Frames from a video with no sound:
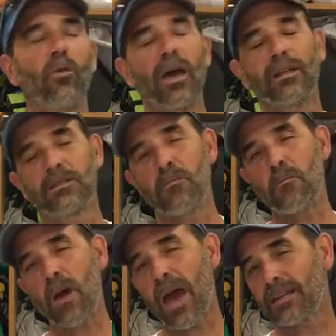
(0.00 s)
way out to
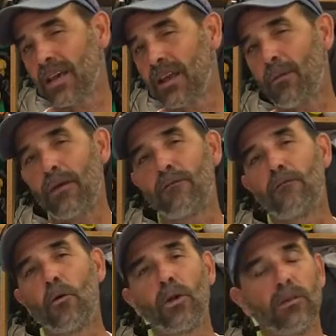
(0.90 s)
max out about
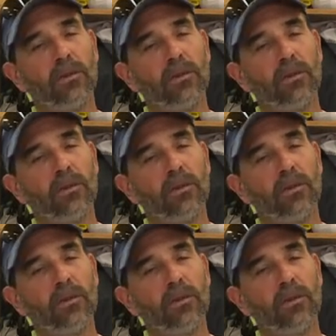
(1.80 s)
40,